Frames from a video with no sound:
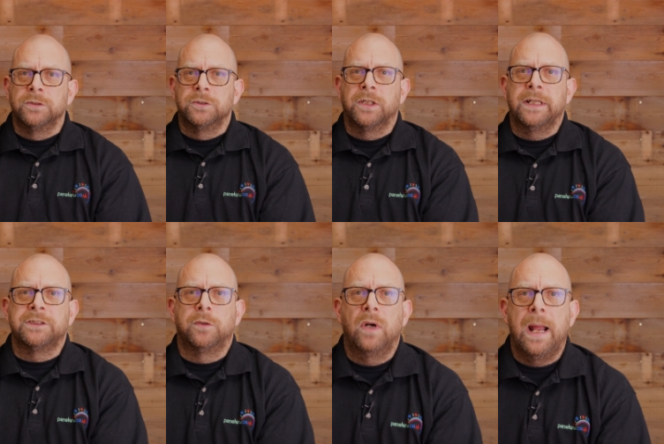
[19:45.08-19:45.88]
So
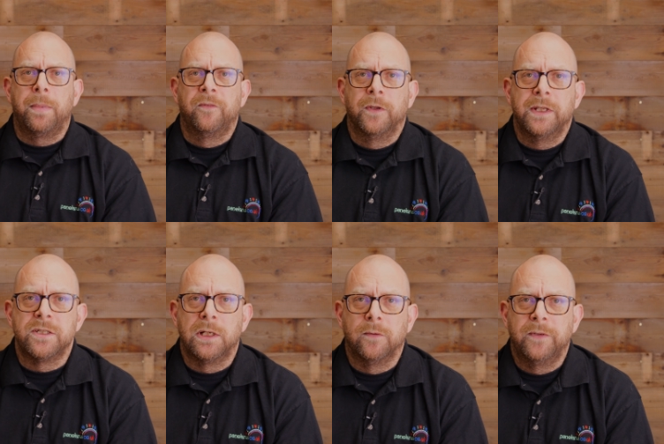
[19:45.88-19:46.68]
that's a wrap for
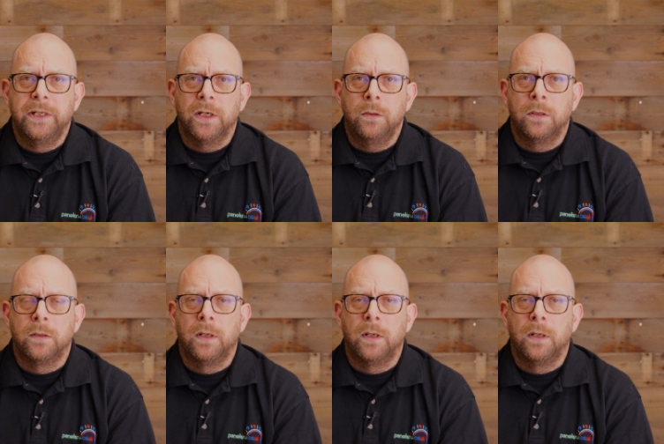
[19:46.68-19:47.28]
this little video.